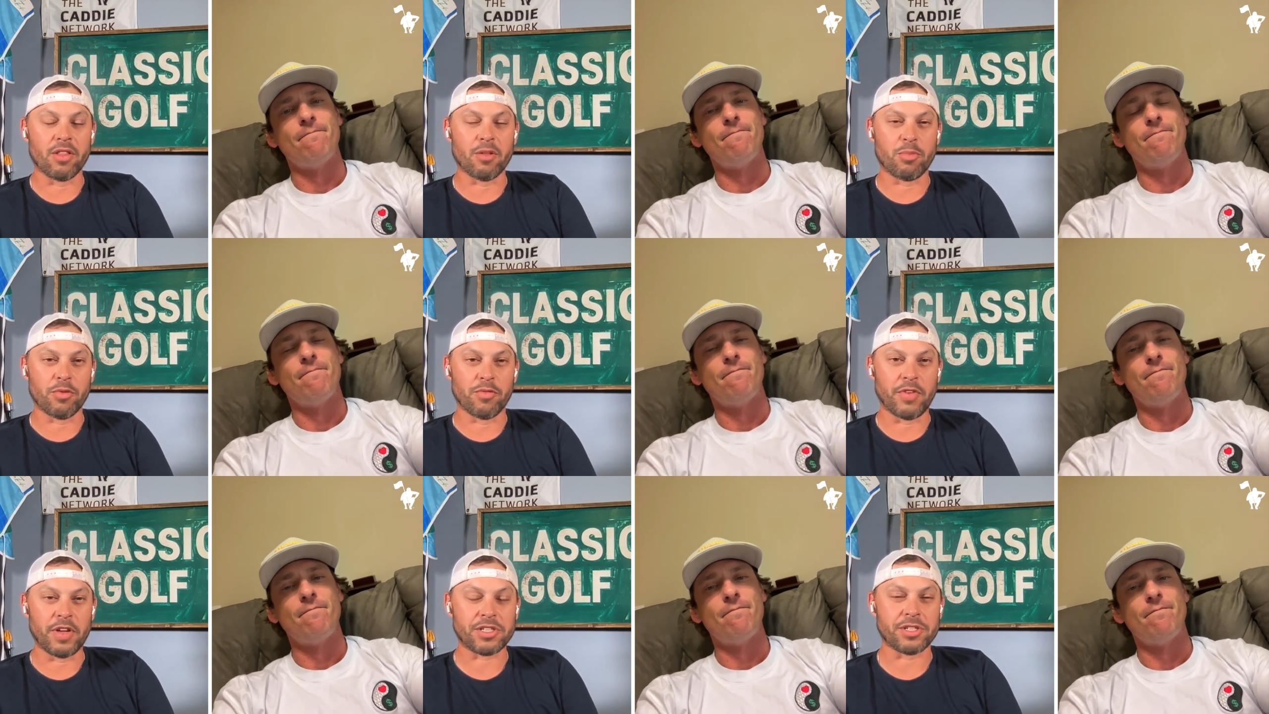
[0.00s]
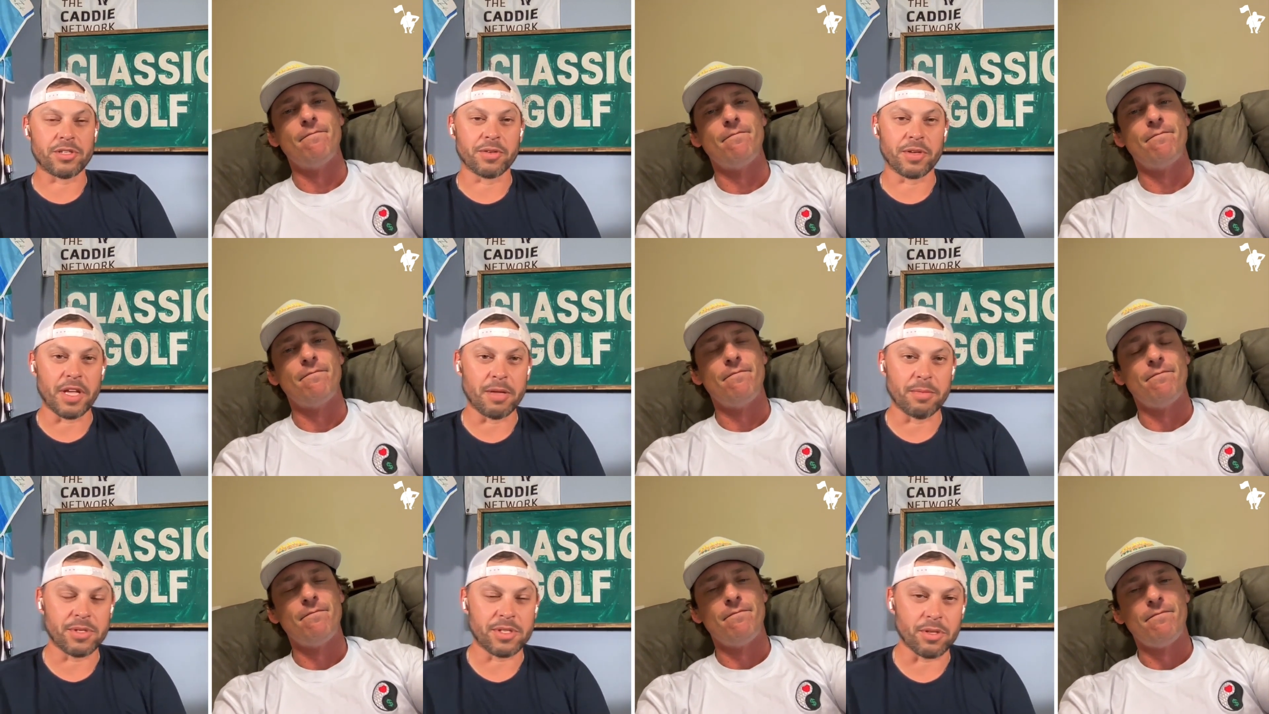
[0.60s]
Speaker 1: the professional
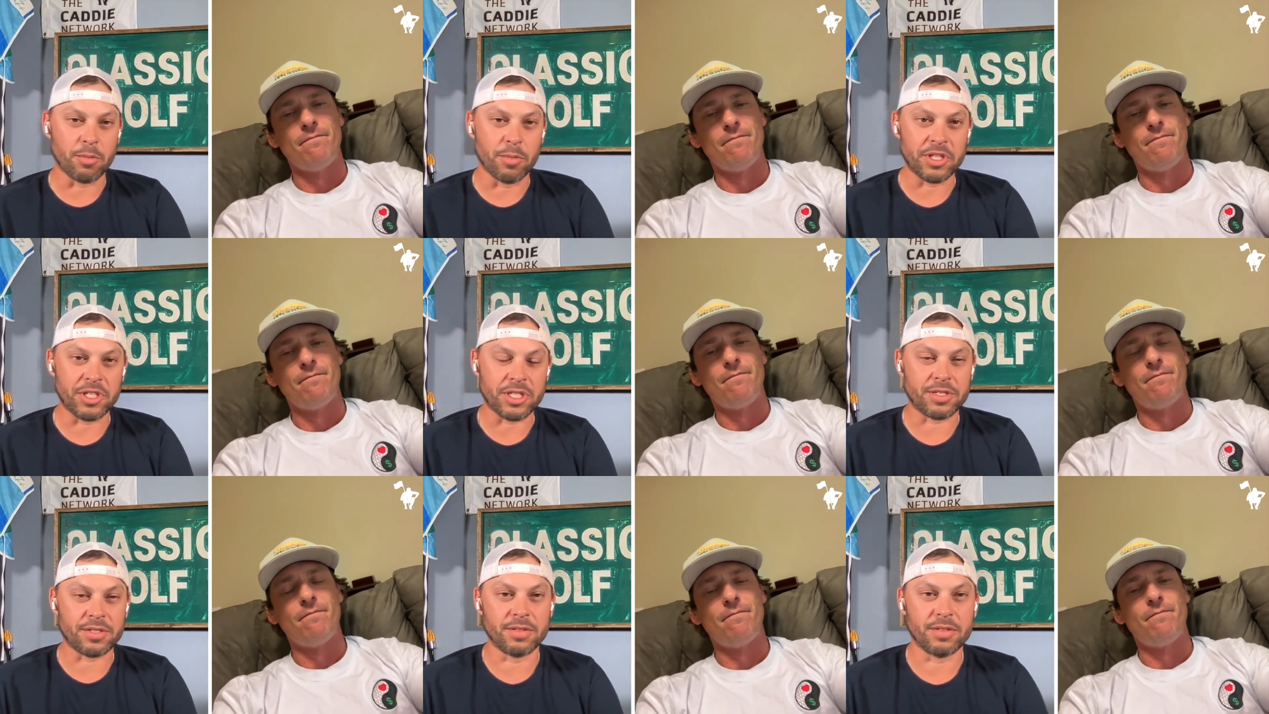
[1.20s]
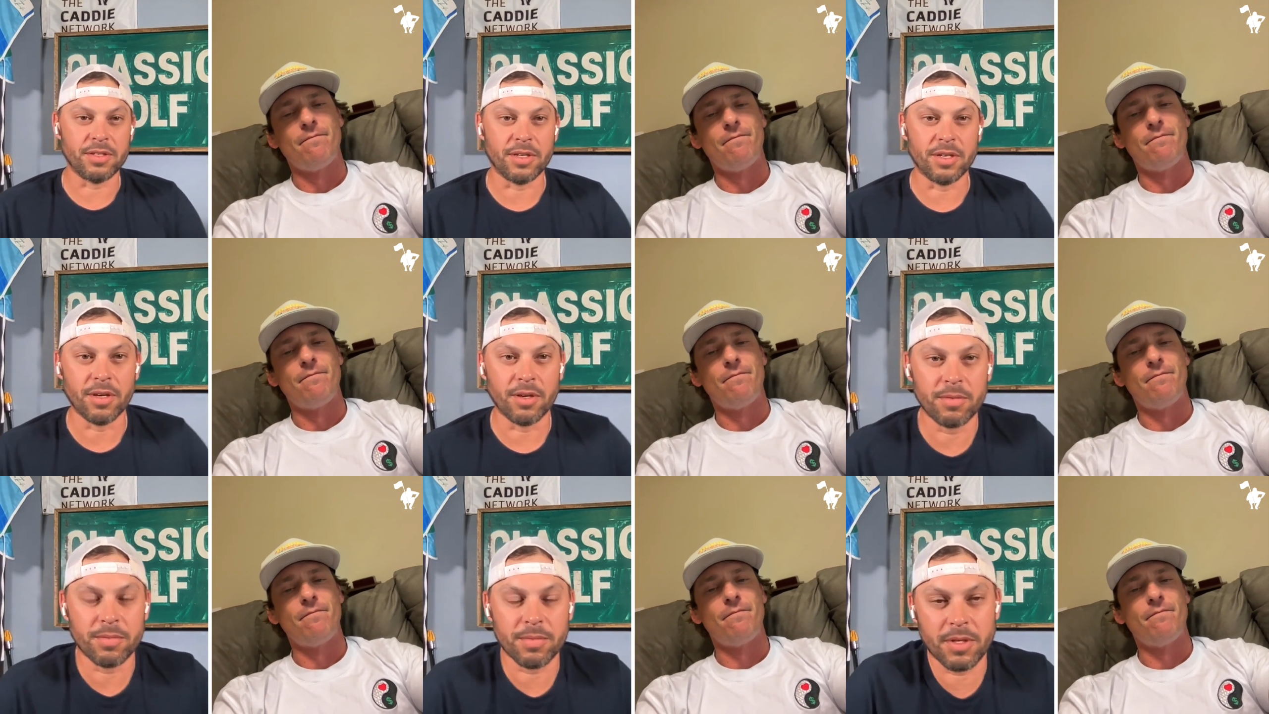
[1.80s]
game? There's so much, you
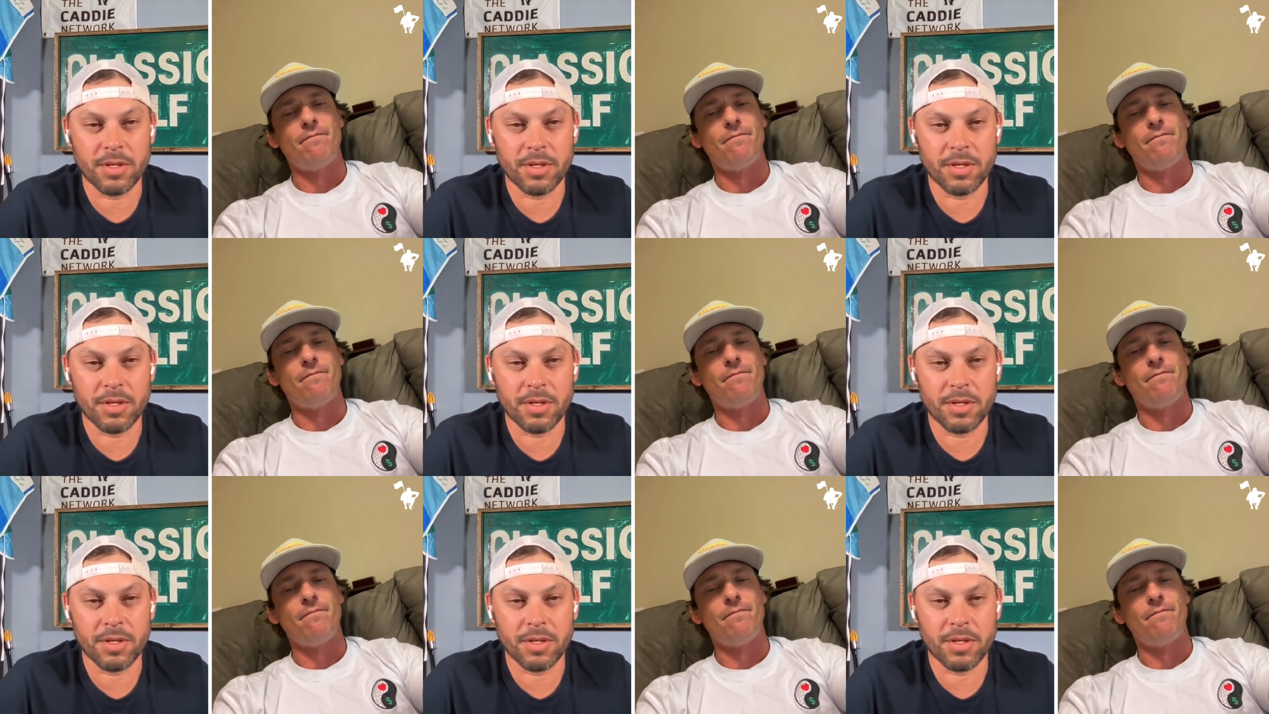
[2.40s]
know,